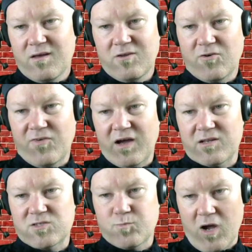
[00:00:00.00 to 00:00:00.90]
You'll find
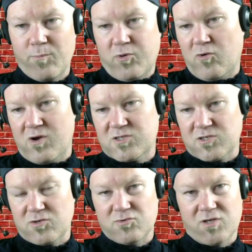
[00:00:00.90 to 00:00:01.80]
us at Pro
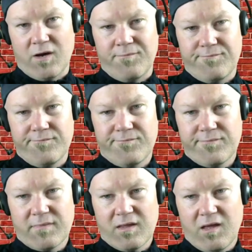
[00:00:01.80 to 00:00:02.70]
Wrestling News Hub,
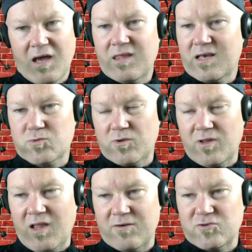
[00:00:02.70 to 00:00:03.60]
and that's where
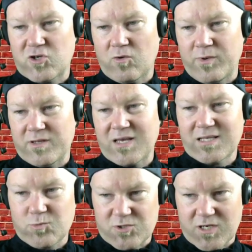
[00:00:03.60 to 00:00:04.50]
the live show will be.
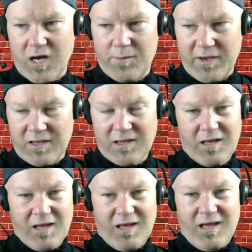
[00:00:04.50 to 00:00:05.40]
That's what's coming.
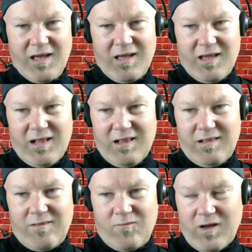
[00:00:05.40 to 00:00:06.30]

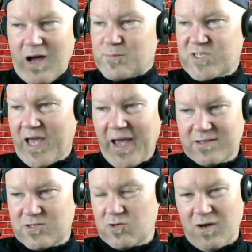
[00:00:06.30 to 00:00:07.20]
I'm
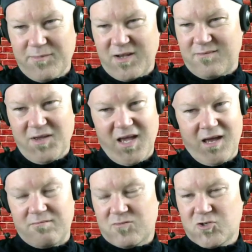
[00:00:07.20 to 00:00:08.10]
sad, too.
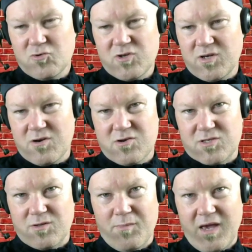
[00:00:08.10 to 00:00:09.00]
2
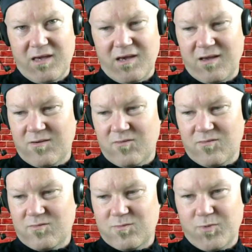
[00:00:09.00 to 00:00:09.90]
years in the making,
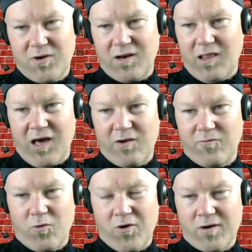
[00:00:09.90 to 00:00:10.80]
put in a lot
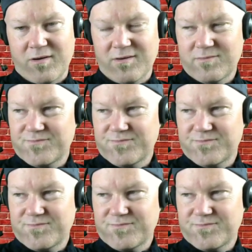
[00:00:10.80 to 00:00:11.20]
of work,